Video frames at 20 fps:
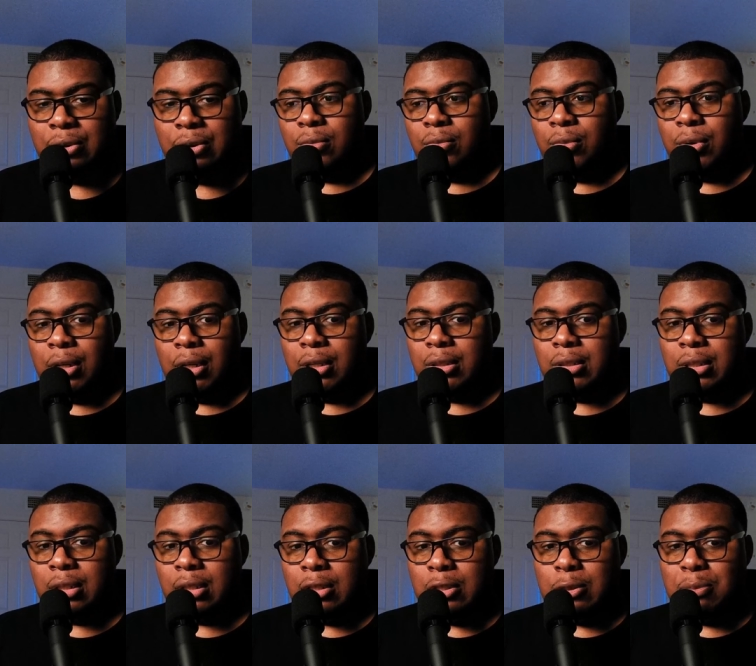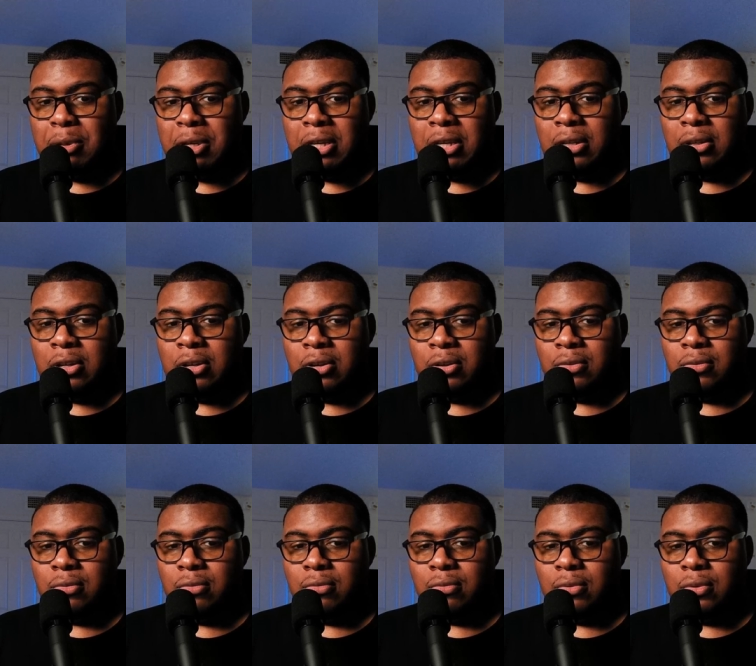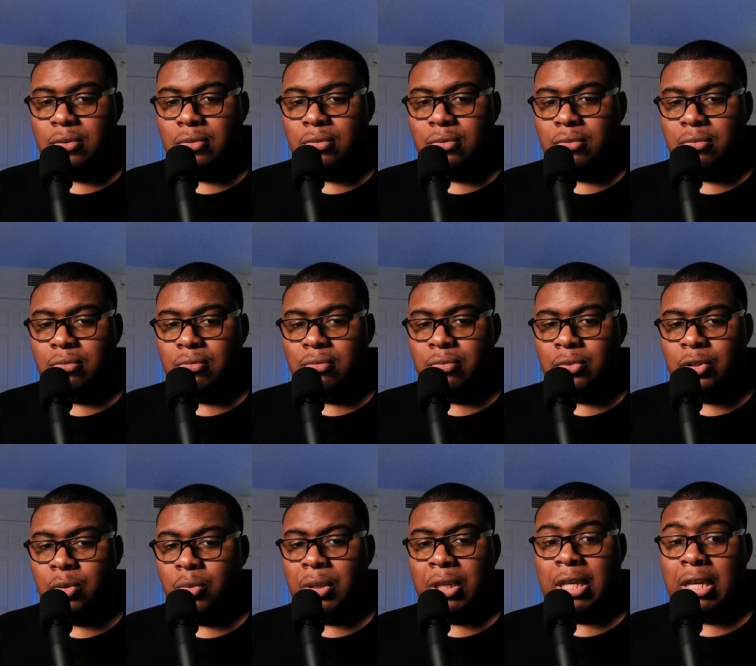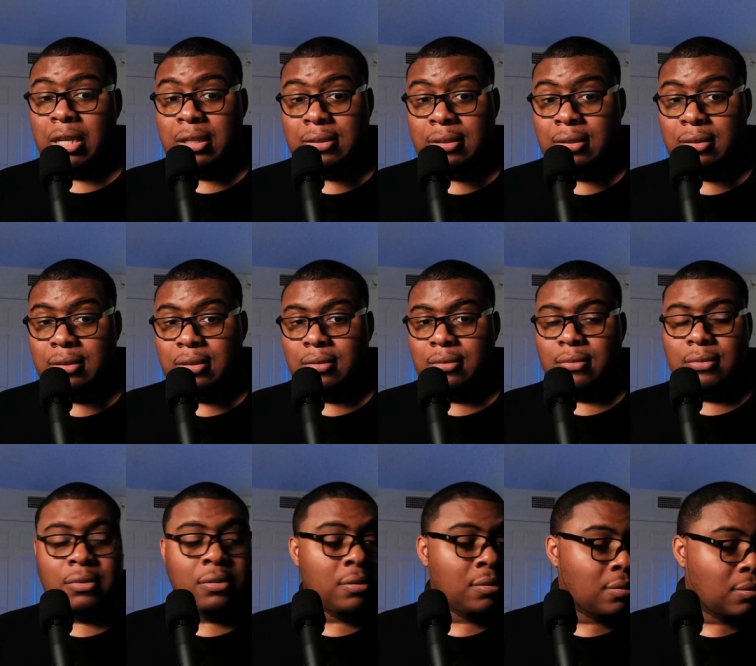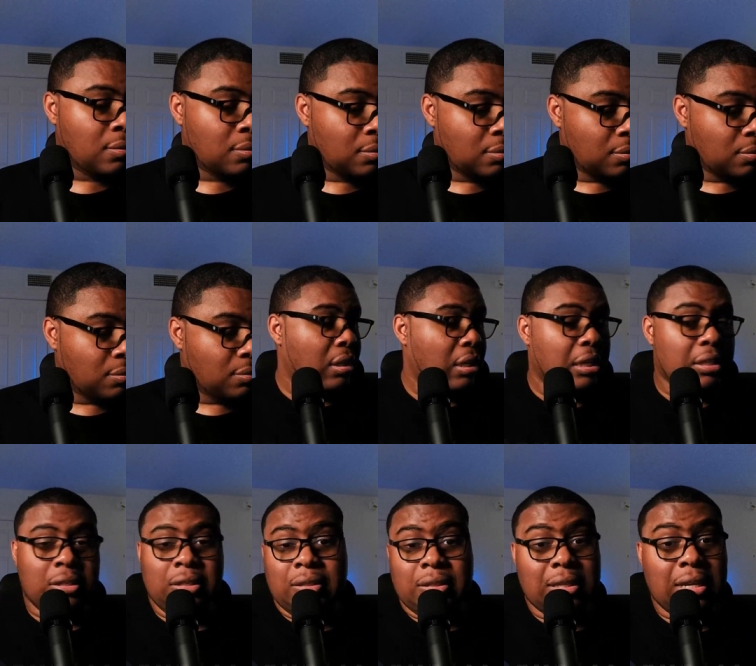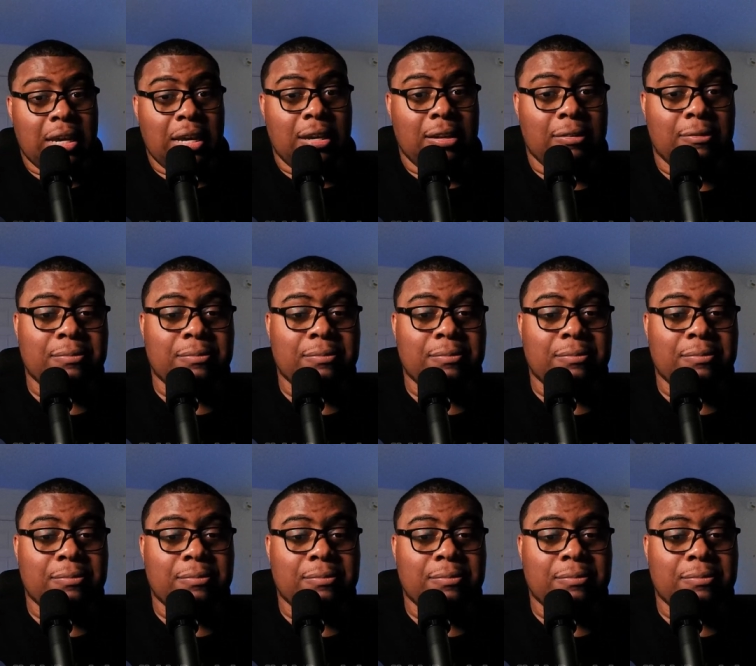Realistically speaking, there, there really isn't. It's insane.